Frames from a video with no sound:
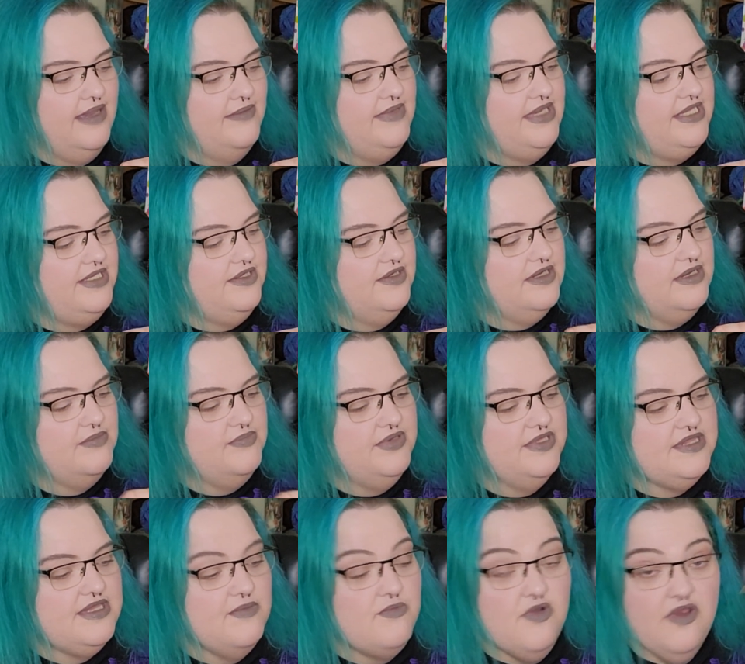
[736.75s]
you can
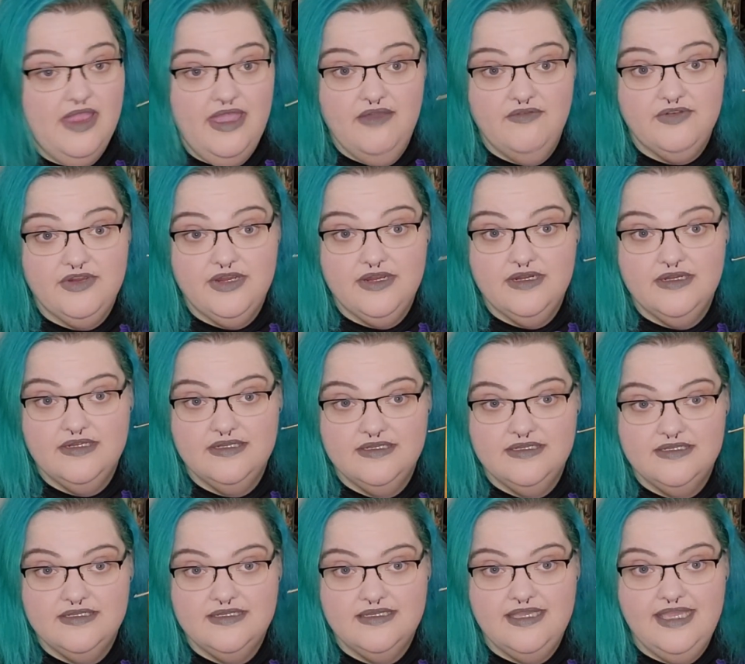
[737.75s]
put them wherever
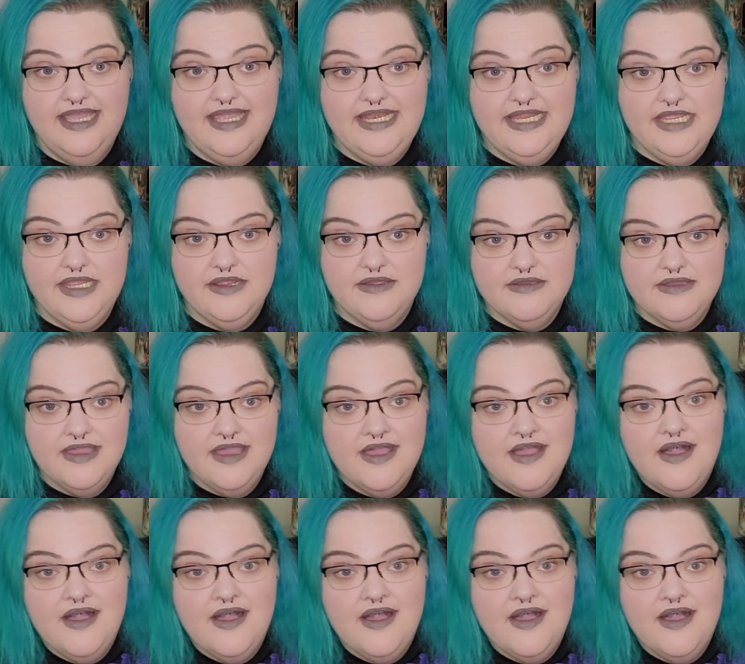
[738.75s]
in here.